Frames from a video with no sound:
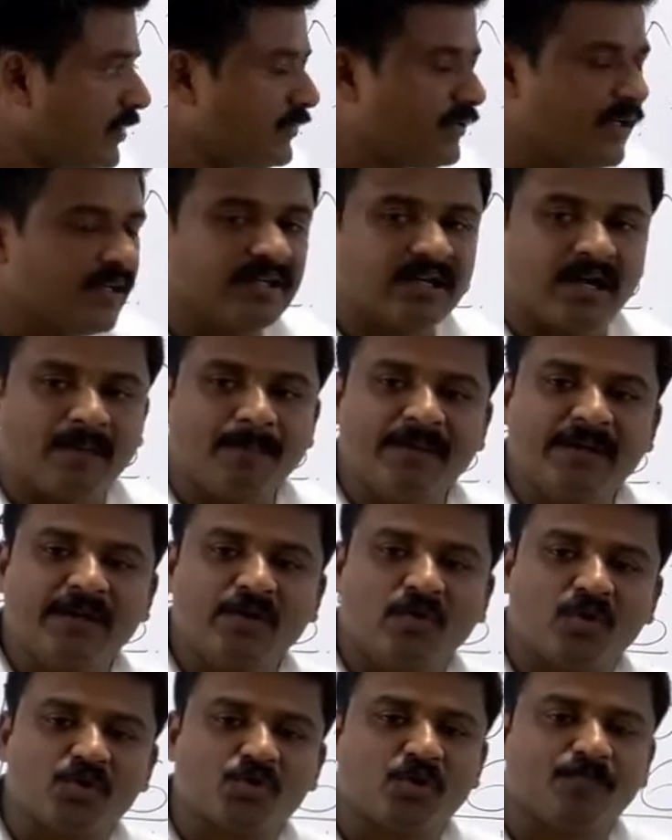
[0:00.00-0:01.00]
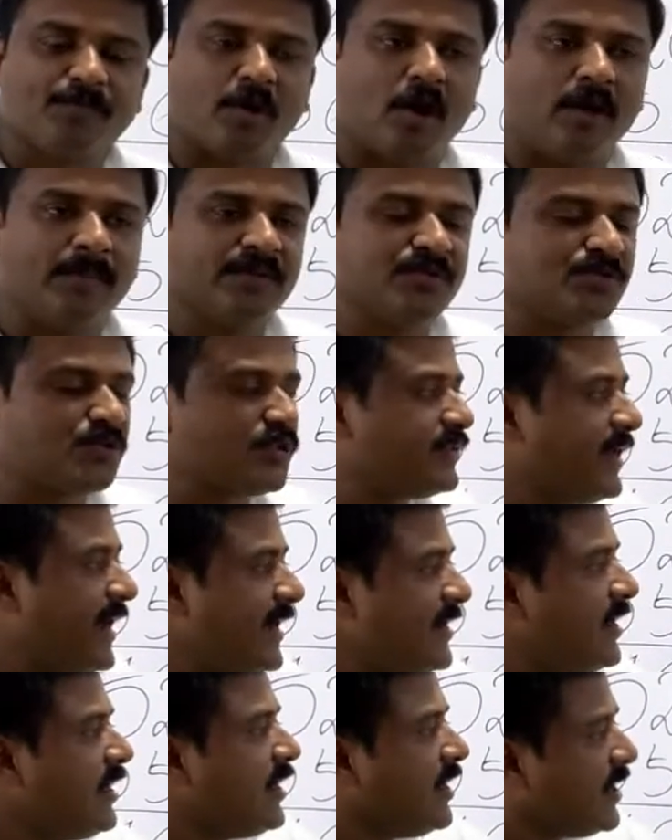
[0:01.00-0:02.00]
Then company also promised
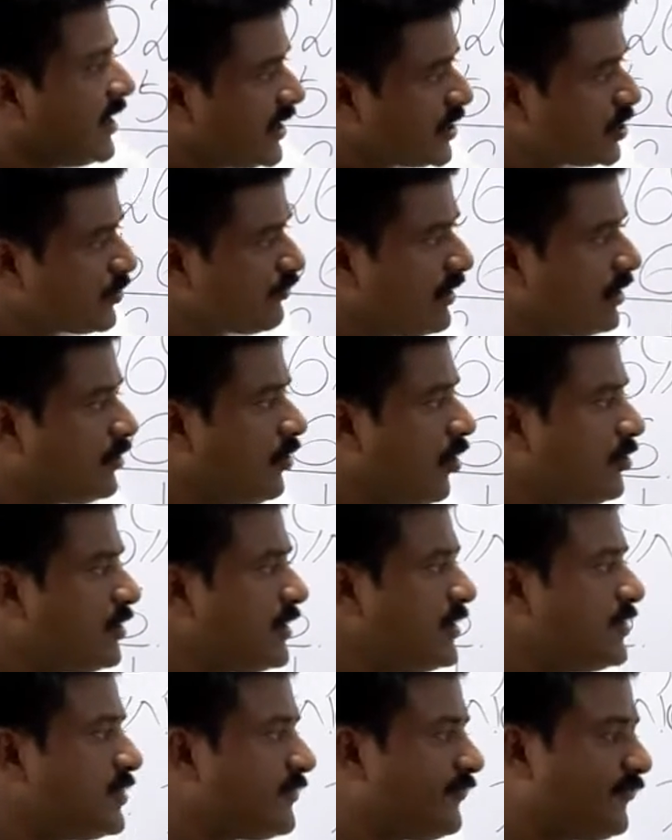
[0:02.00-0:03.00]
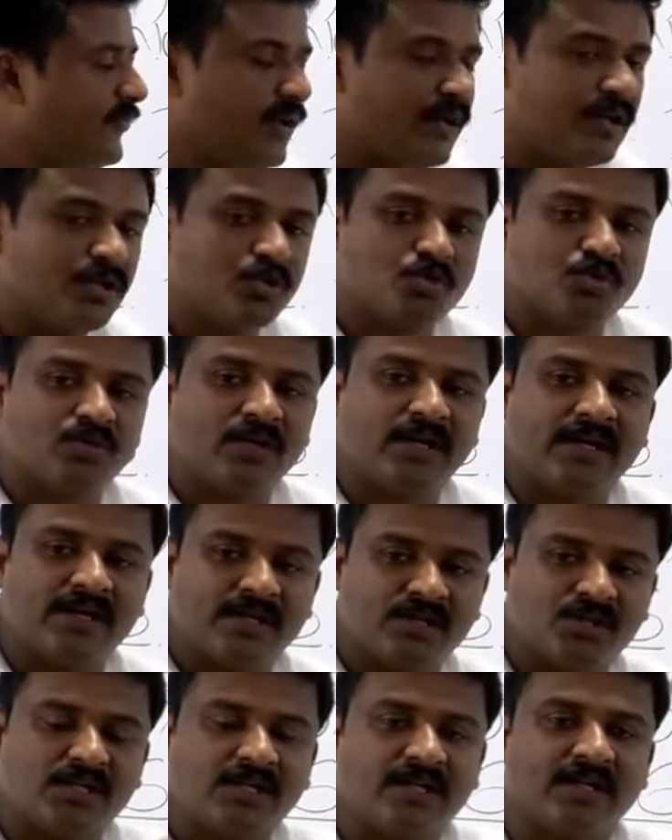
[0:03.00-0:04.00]
that it will not interfere into the
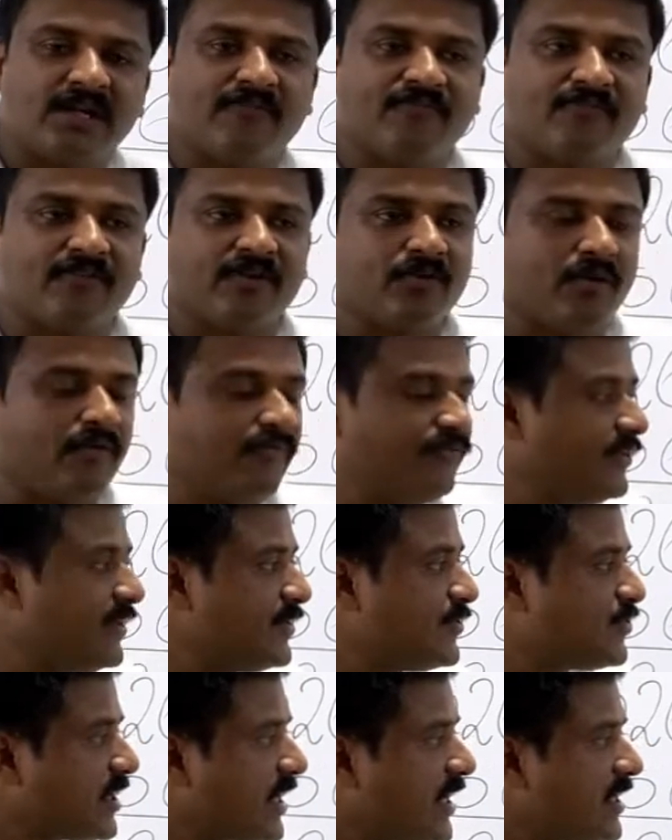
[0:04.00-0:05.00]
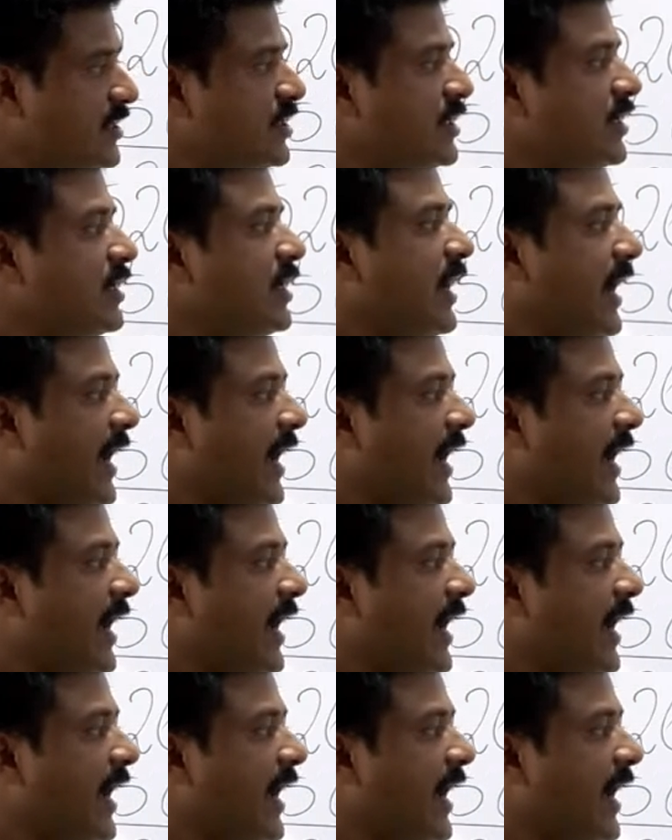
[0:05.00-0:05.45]
internal affair of the state,